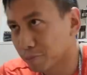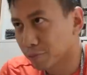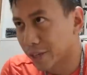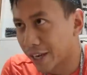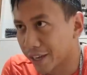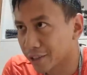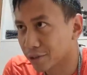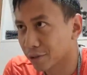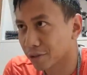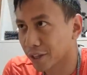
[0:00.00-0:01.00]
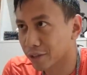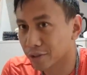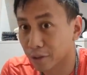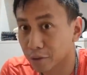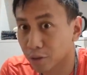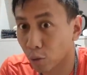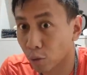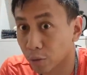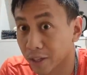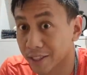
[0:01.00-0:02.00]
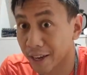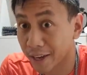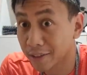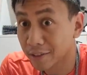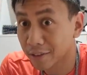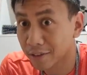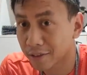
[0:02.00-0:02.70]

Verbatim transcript: When I had sugar gliders, I used to order a tent